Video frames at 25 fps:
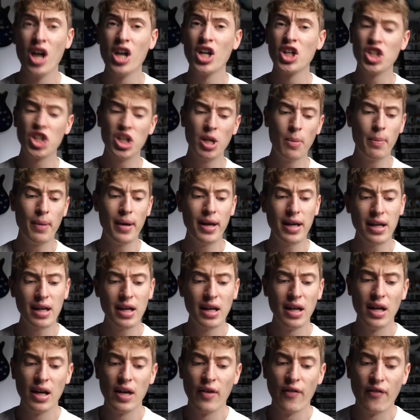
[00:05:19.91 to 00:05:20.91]

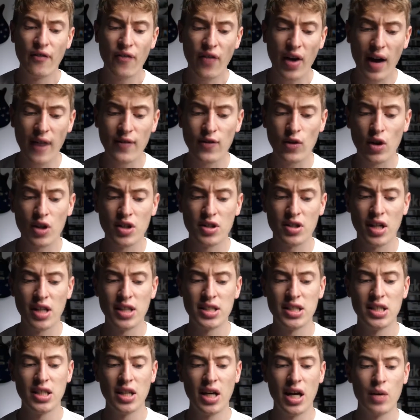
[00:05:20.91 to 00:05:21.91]
Shipping,
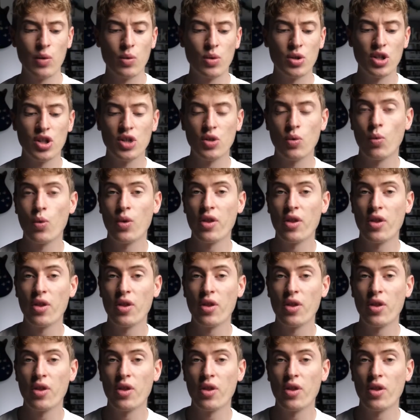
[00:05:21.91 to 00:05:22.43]
$5.99